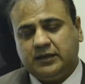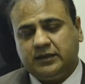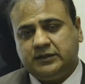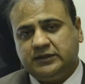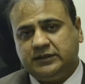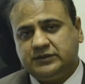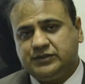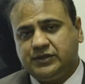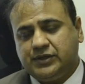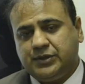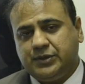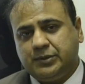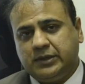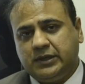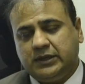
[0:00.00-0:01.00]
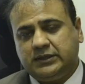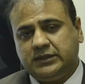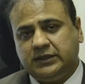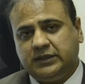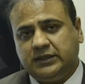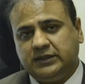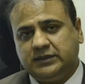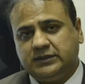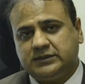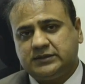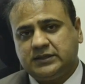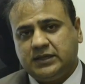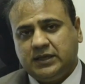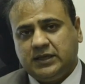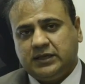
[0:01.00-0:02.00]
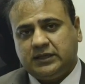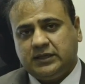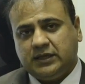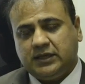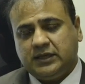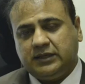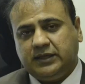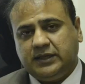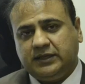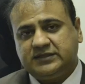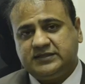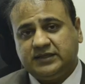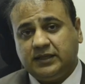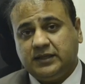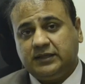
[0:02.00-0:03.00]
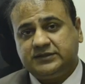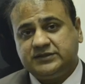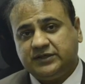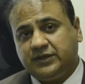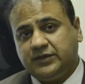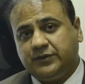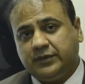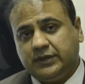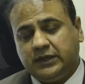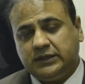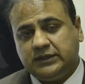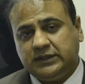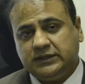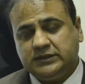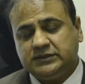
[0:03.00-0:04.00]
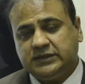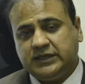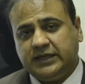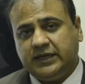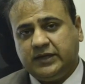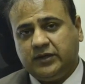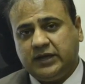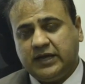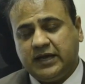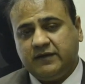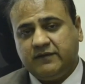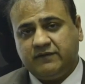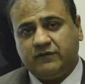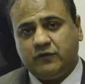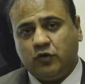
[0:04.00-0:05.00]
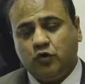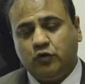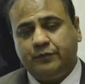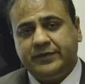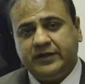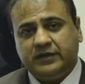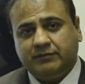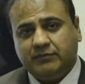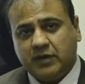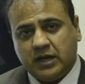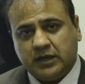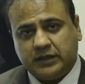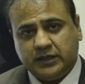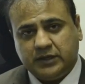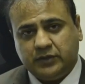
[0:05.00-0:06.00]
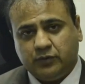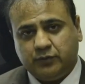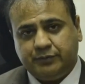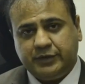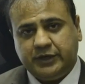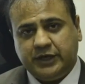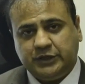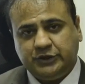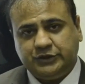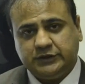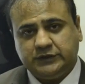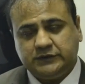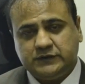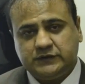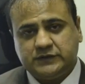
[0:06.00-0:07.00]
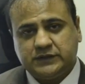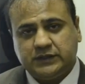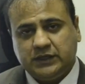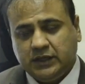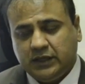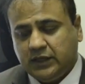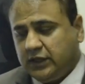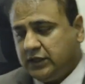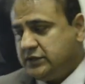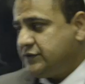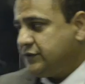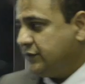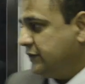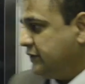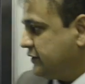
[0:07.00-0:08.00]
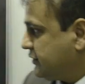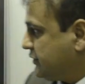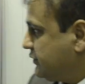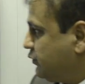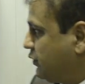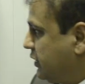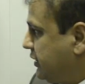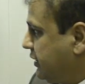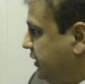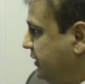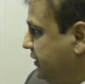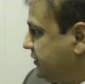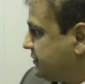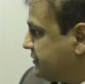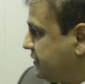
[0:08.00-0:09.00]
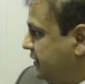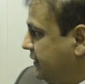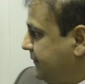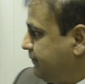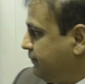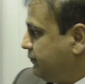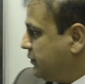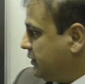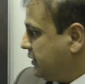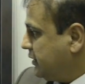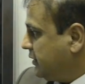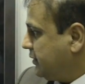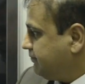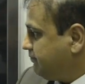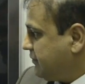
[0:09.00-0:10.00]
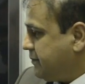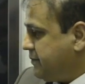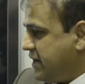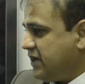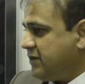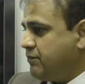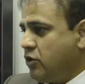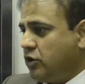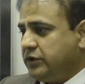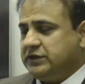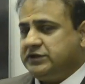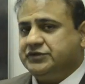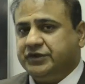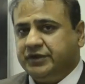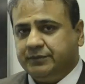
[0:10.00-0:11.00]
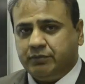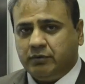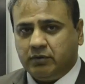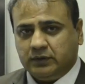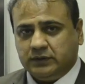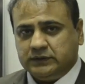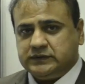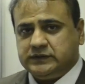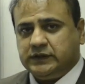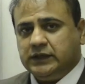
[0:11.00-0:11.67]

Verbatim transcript: the securities, they sell securities, they have open market operations. So this is what is, they make monetary policy.